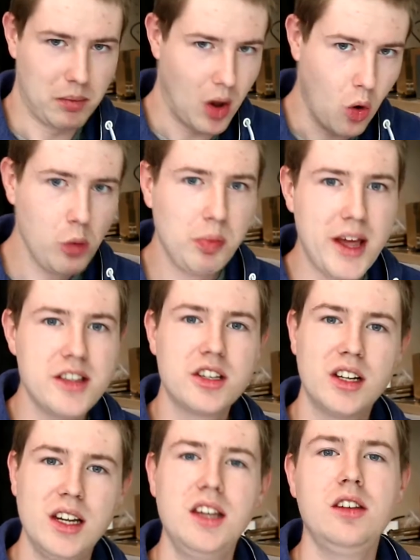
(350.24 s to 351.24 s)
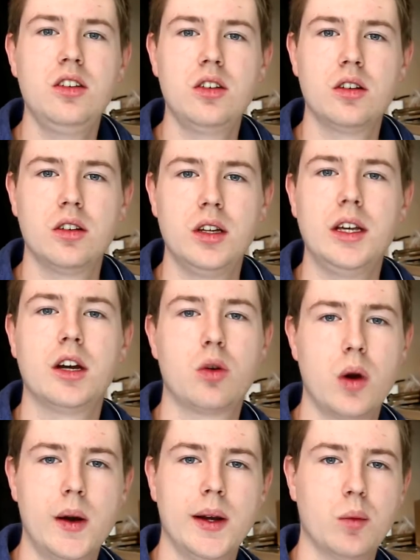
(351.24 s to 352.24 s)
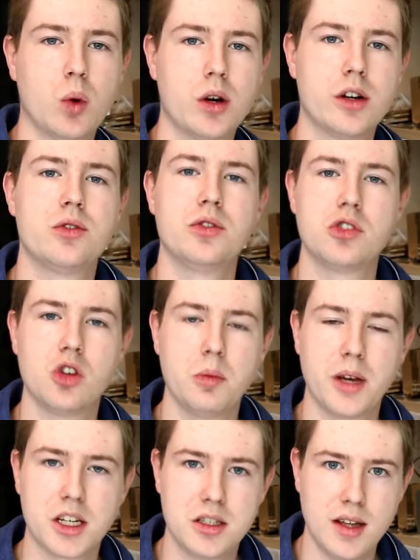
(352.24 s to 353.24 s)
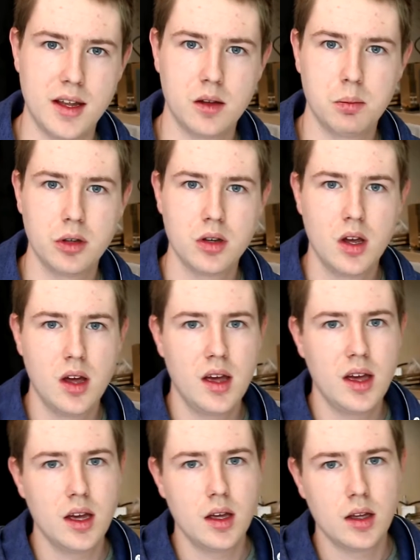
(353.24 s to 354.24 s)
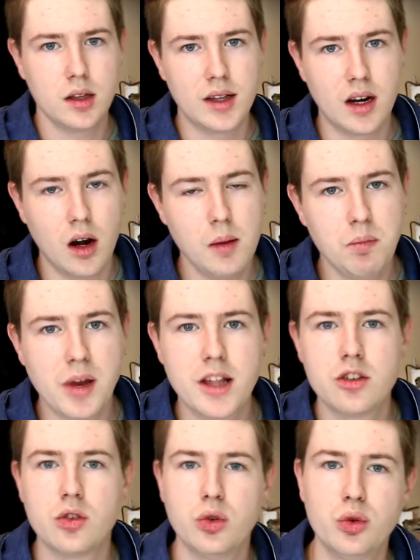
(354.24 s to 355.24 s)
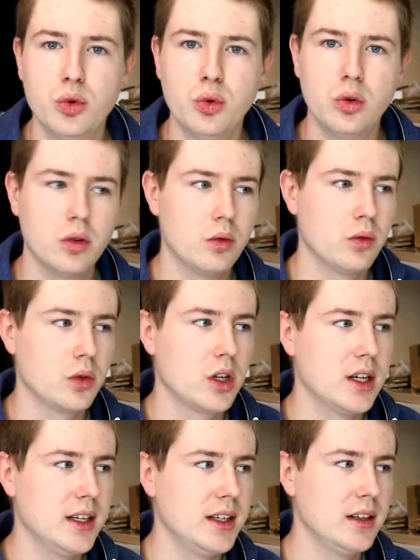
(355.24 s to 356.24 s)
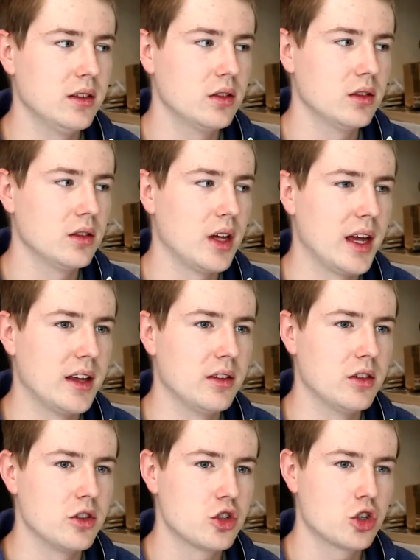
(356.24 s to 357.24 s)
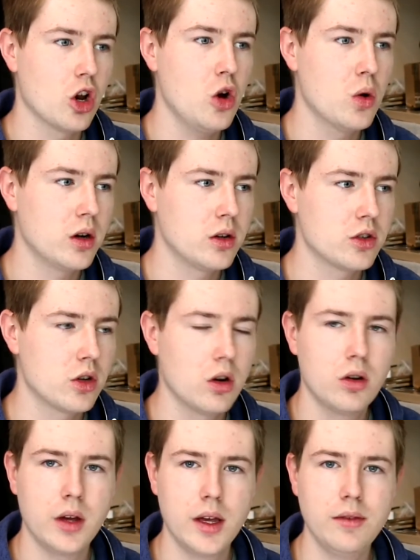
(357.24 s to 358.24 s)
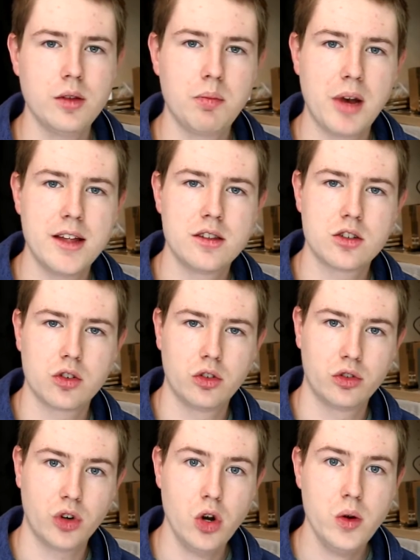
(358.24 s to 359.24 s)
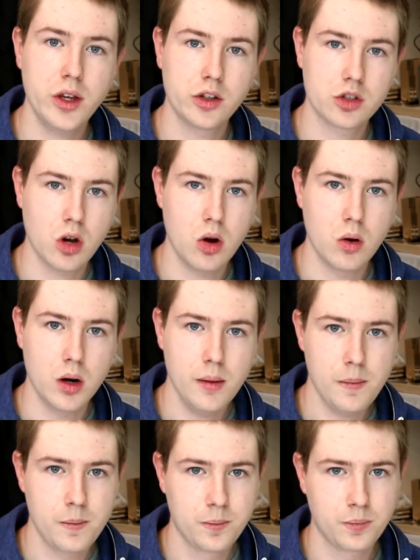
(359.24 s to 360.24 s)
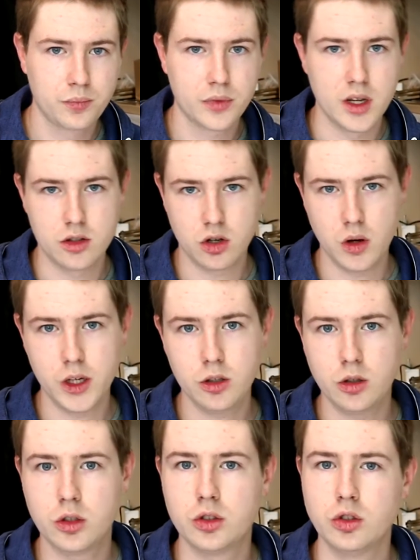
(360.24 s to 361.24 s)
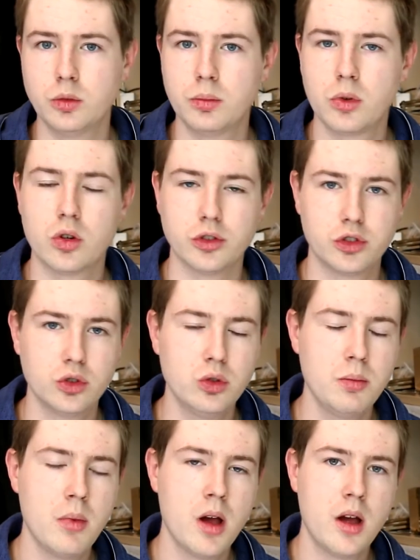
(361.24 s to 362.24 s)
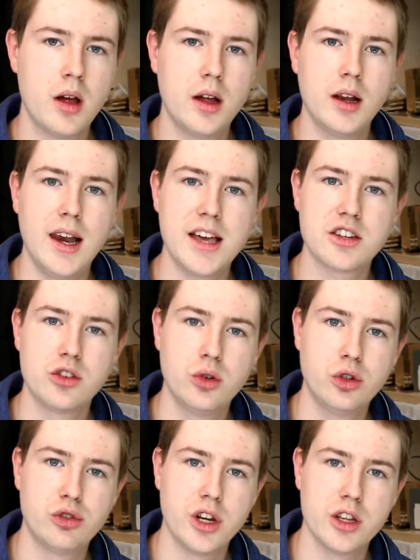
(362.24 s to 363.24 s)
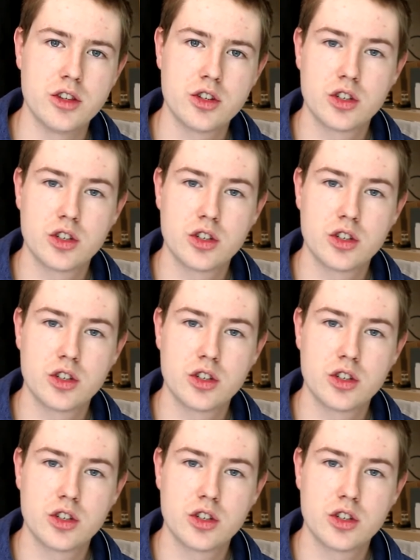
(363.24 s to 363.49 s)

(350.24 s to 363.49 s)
All plants clean the aquarium water to some extent, but there are plants who clean it slower. So if the plant's growing slower, it's going to consume less nutrients,